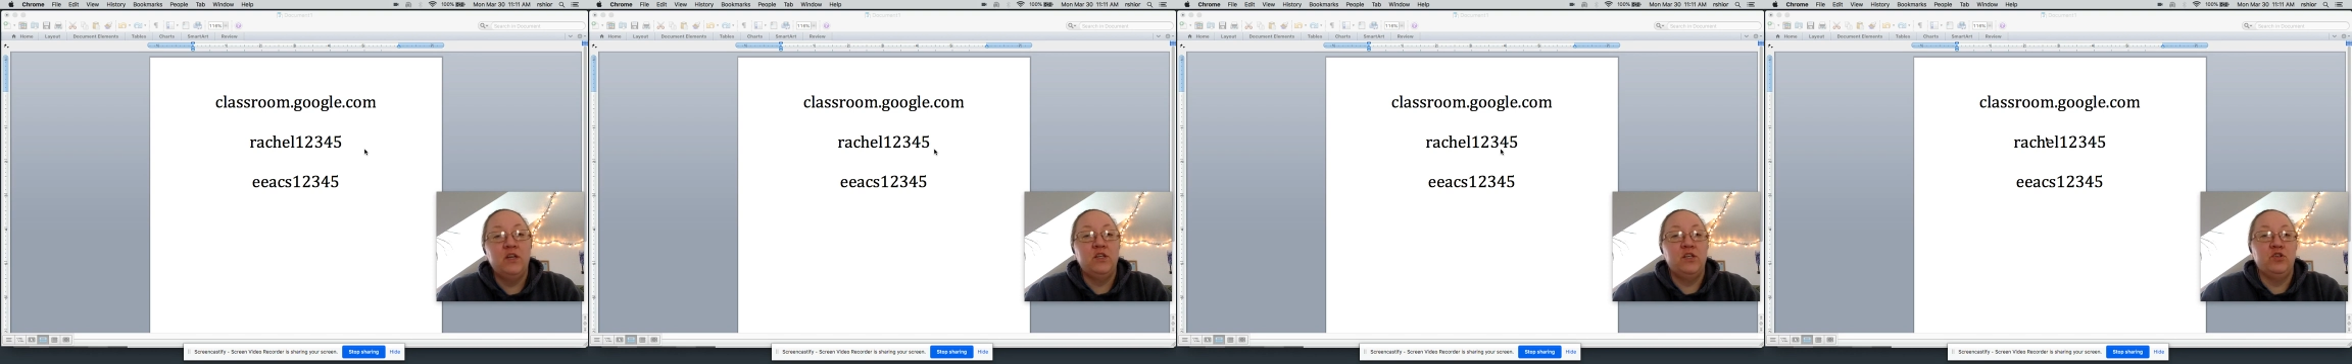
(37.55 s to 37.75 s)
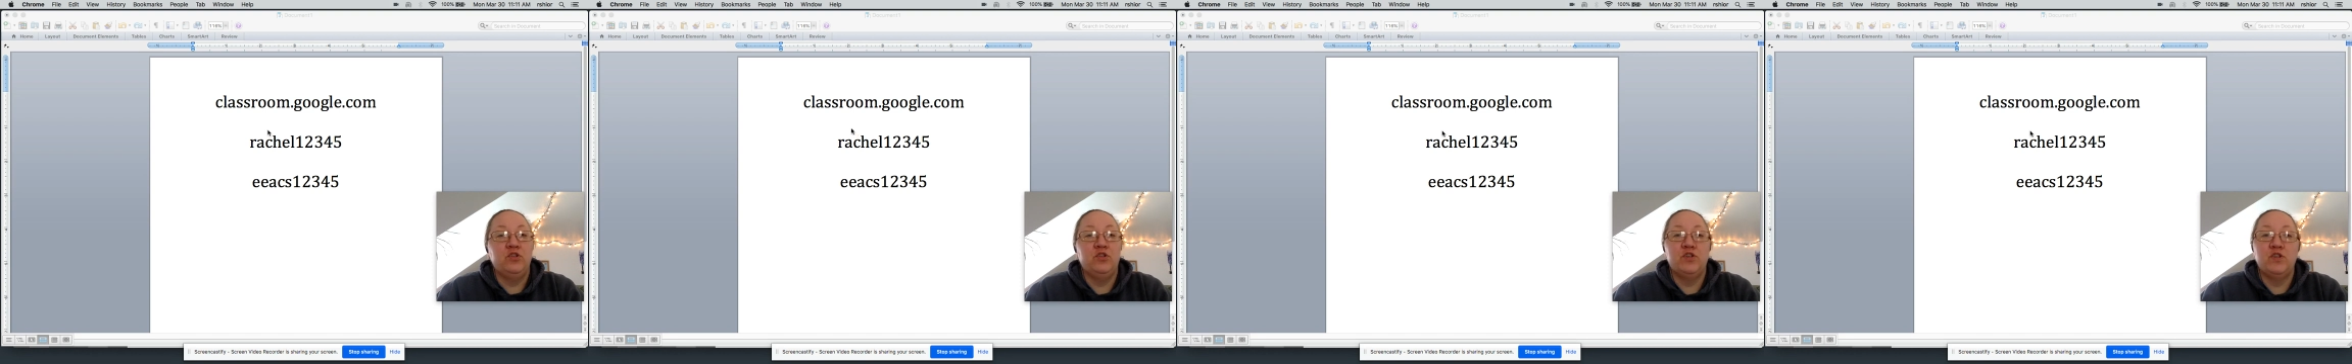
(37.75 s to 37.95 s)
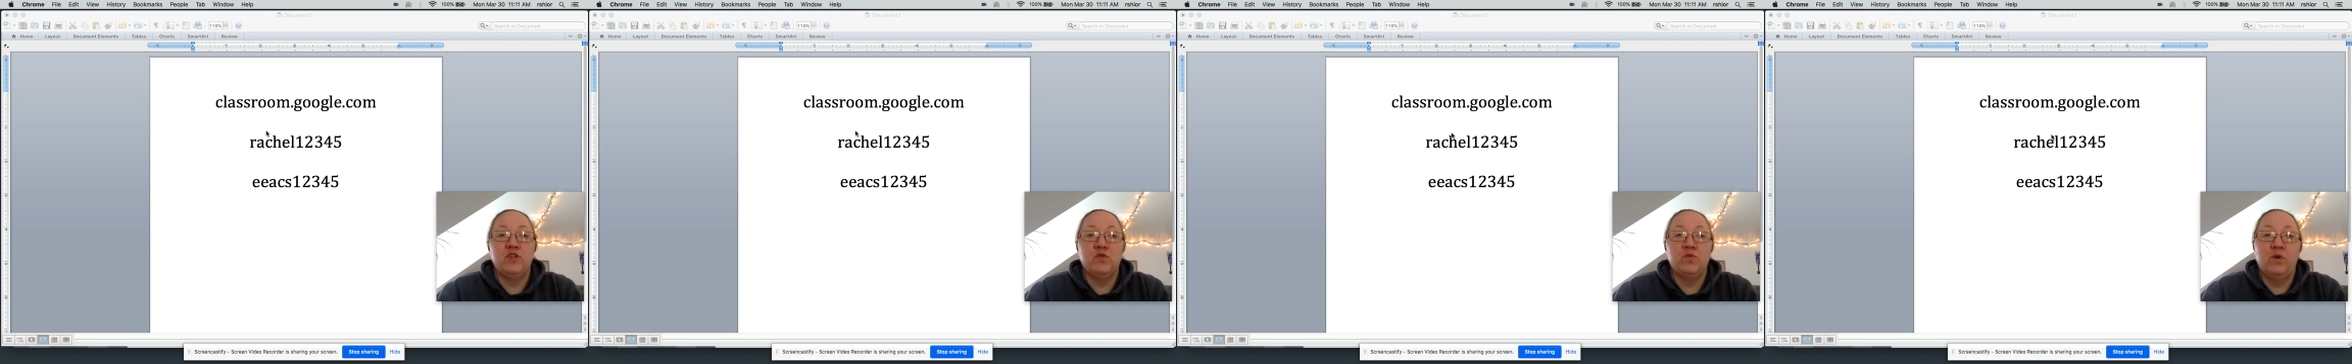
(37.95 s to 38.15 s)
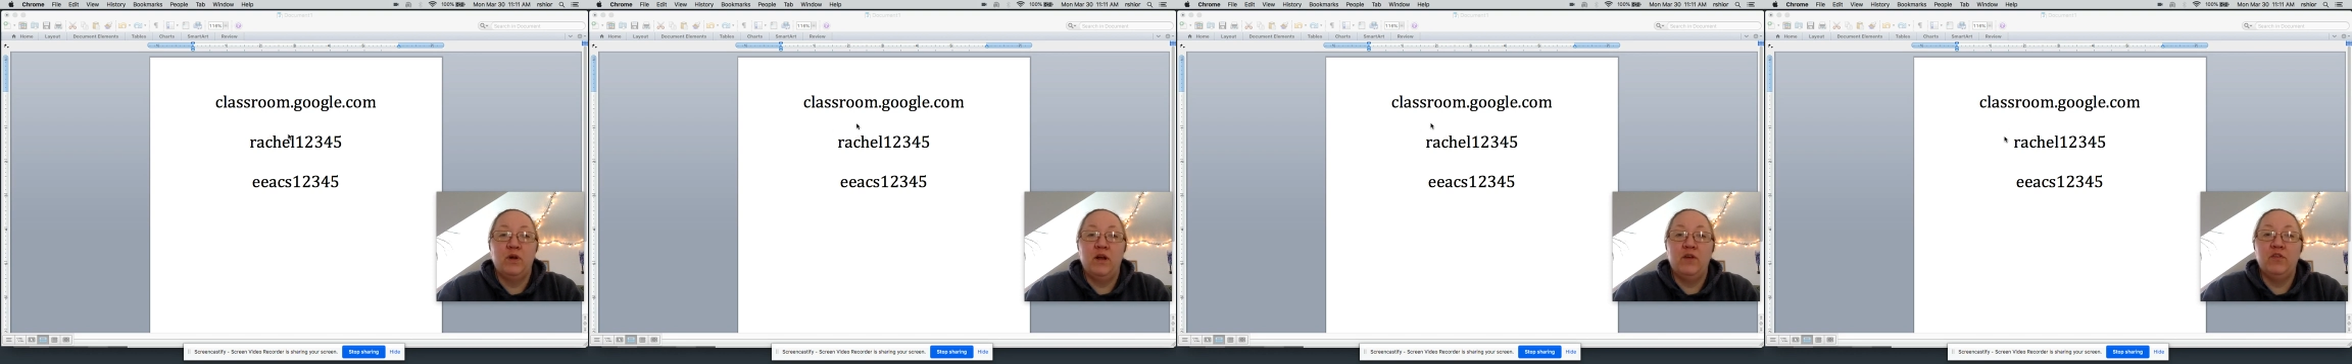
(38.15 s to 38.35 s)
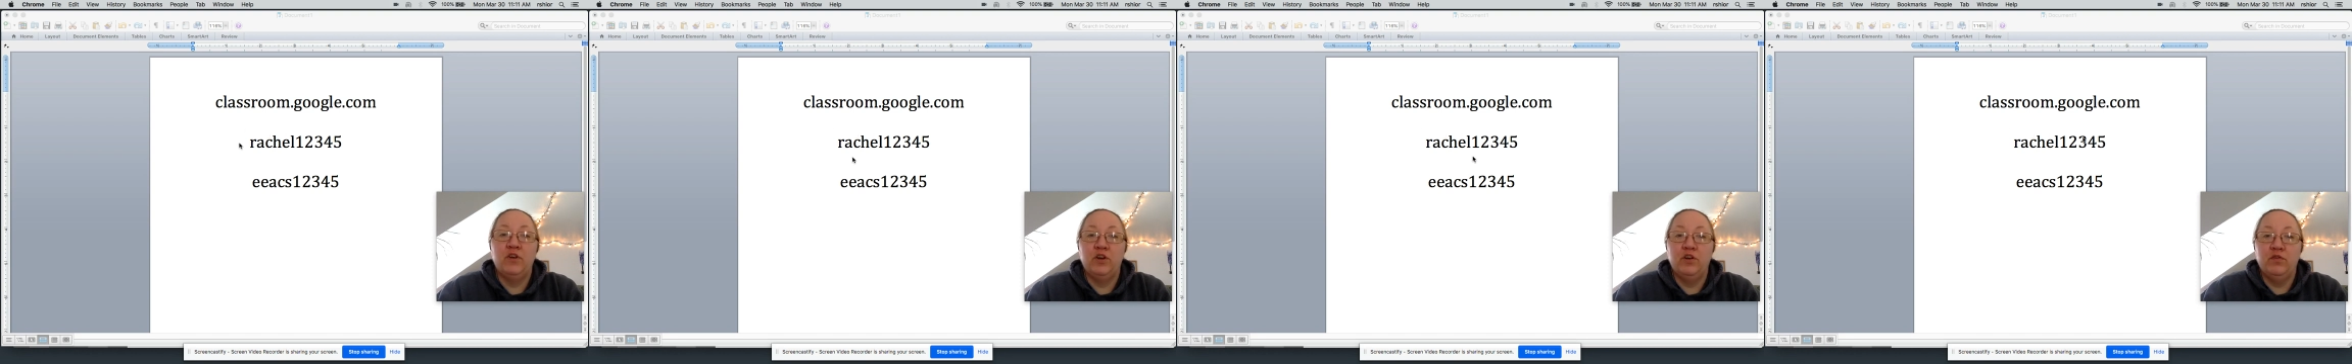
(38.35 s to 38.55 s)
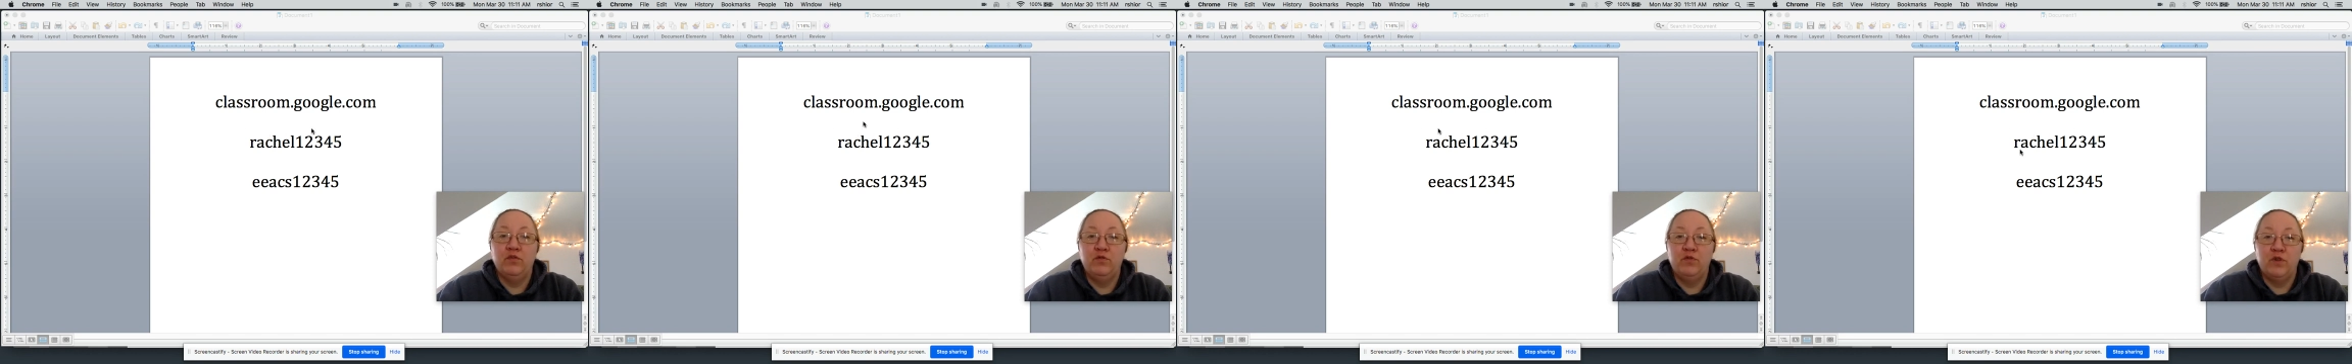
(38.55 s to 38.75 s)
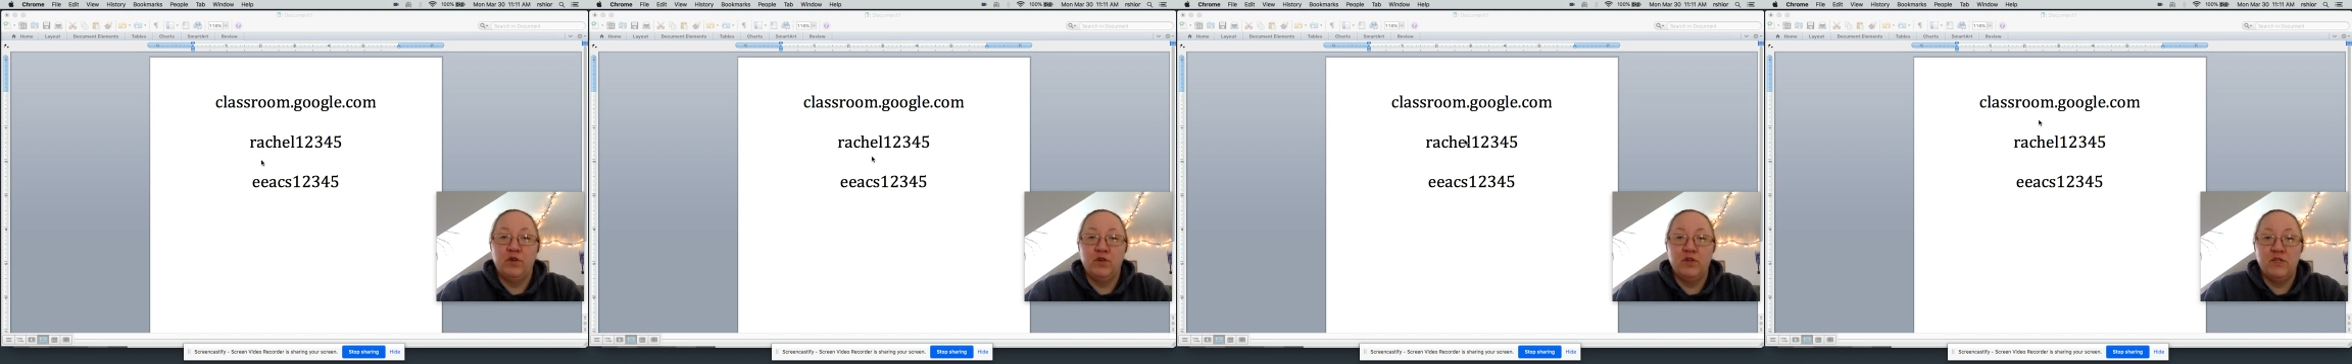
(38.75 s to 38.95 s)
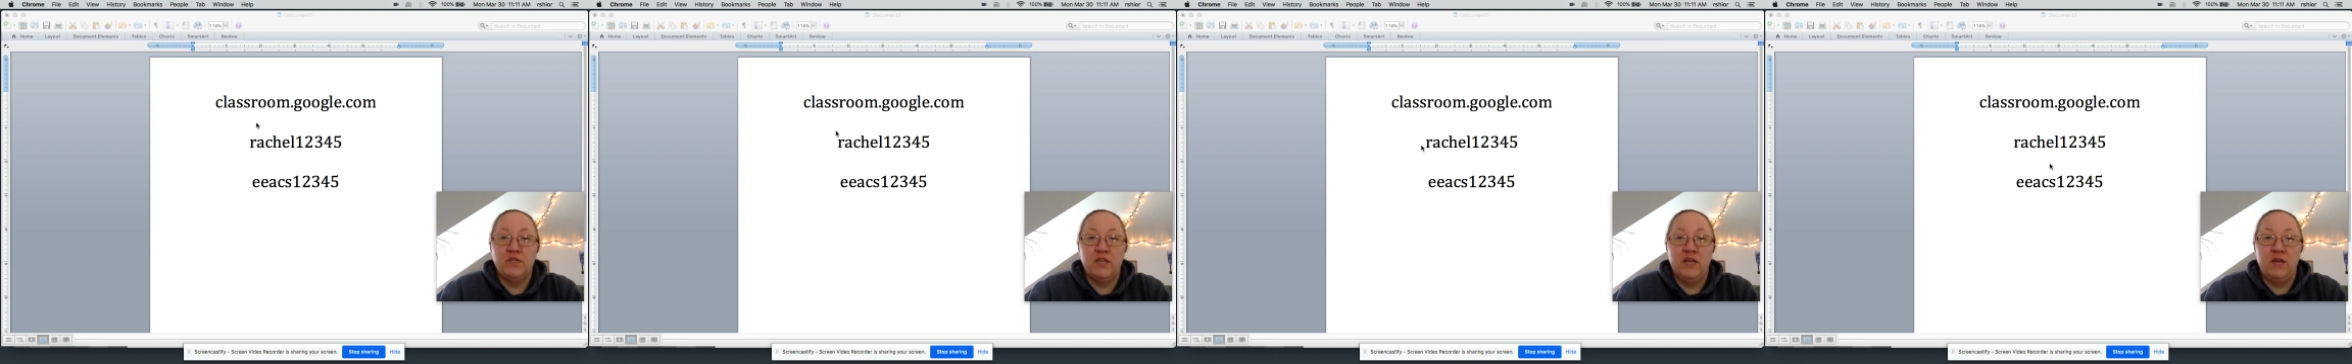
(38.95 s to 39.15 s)
Yours is whatever your
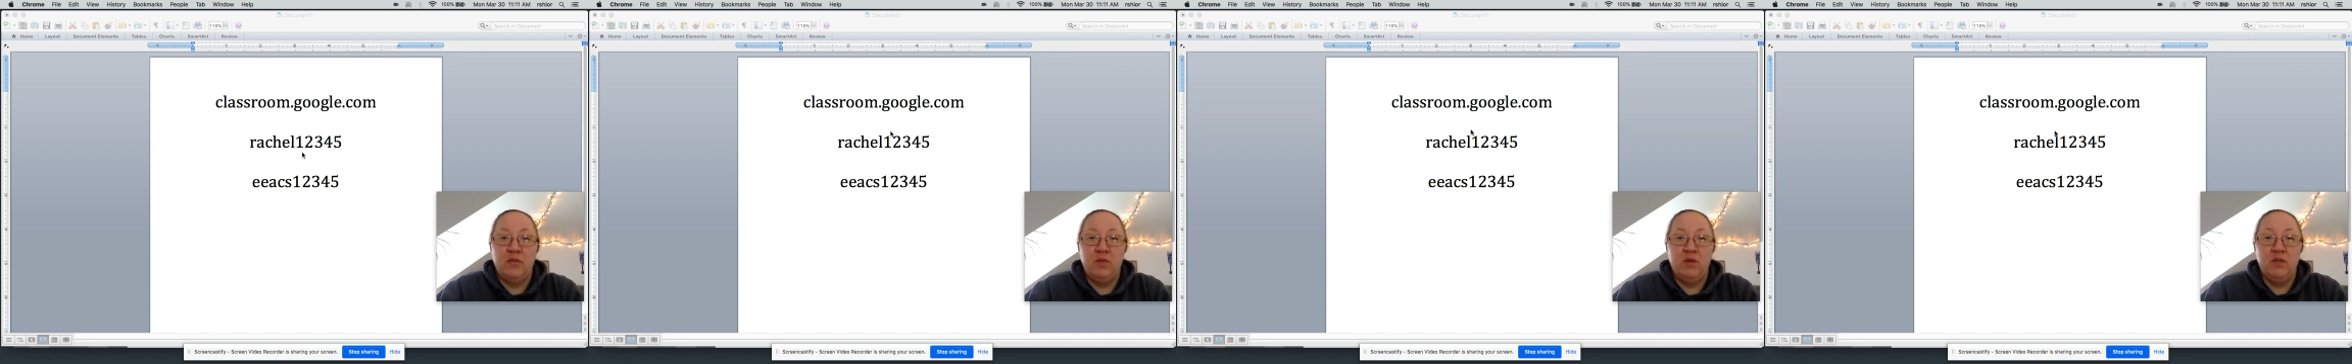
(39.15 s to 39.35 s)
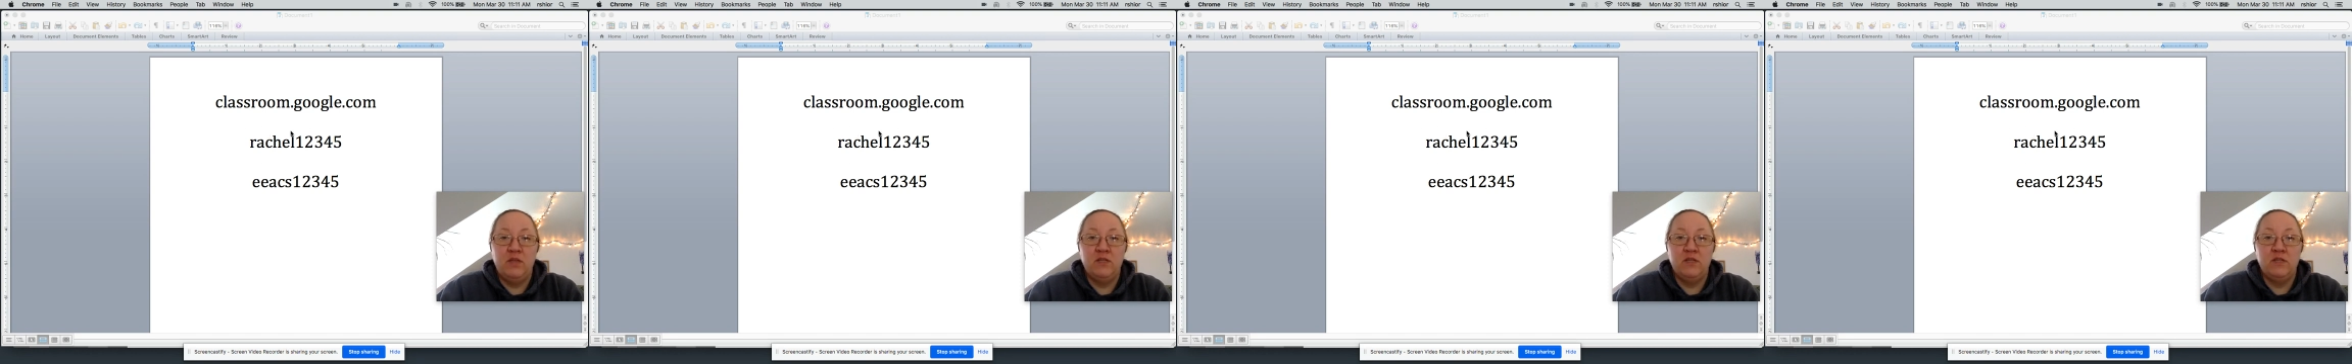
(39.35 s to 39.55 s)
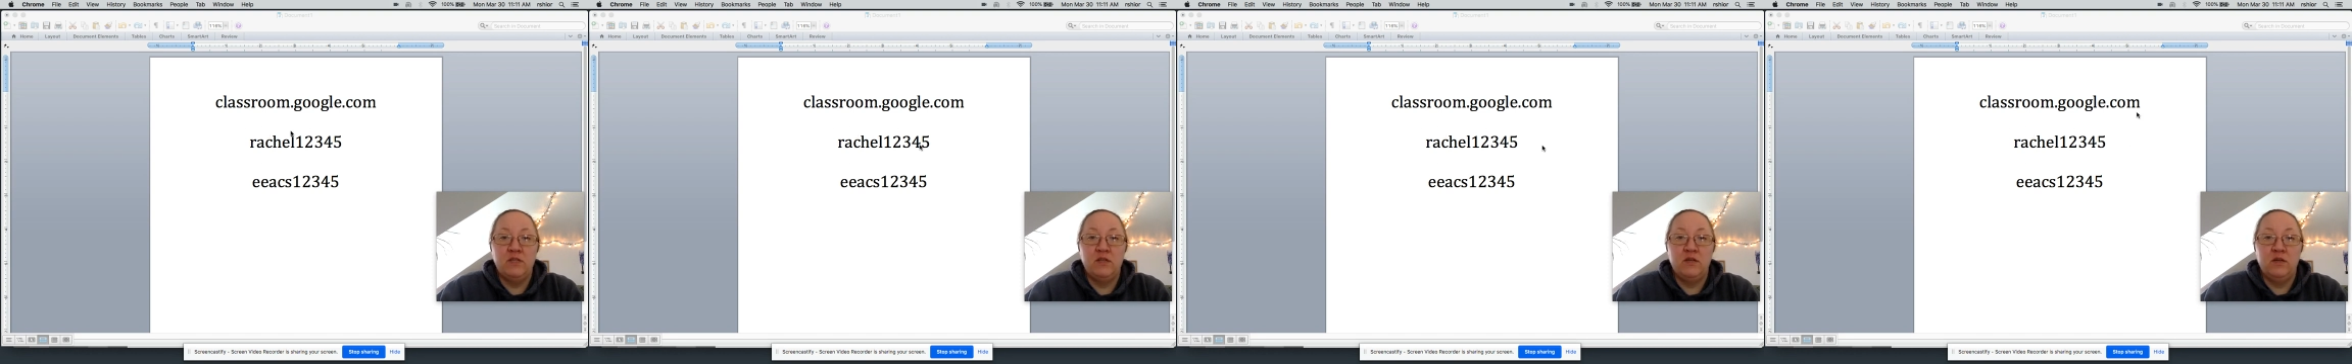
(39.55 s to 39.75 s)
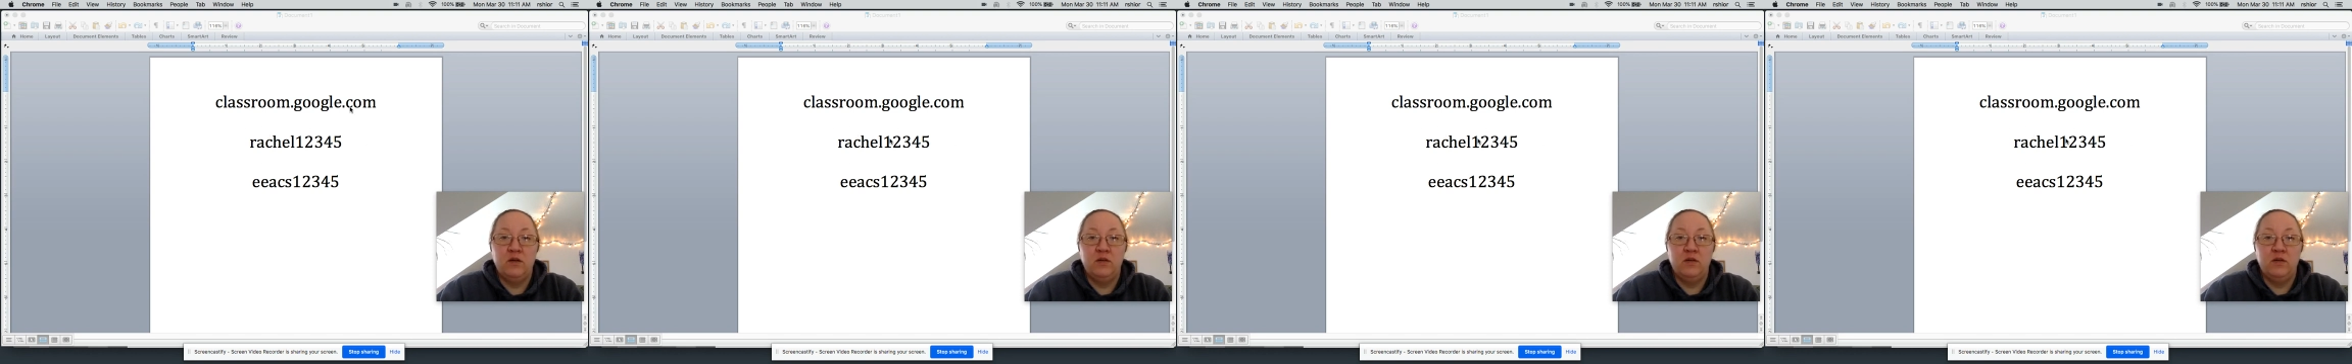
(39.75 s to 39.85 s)
first name is